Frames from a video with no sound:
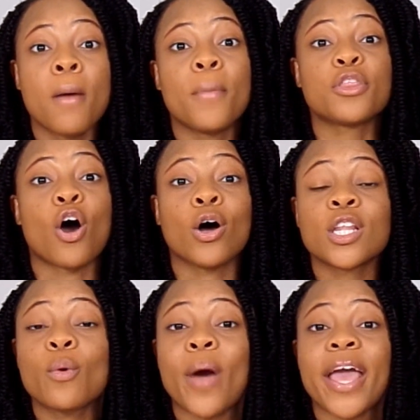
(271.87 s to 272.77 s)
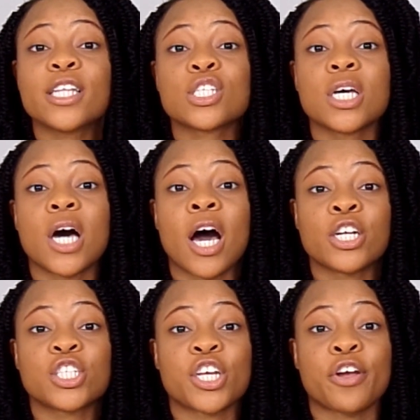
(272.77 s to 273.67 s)
But the only way to
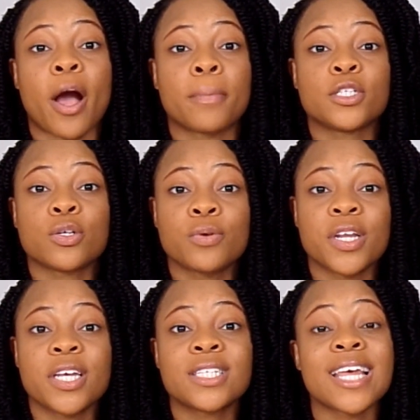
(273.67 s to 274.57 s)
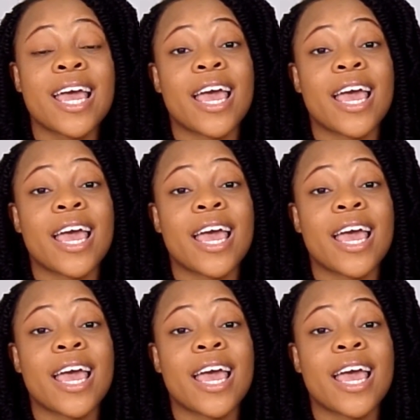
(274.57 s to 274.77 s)
understand your opportunities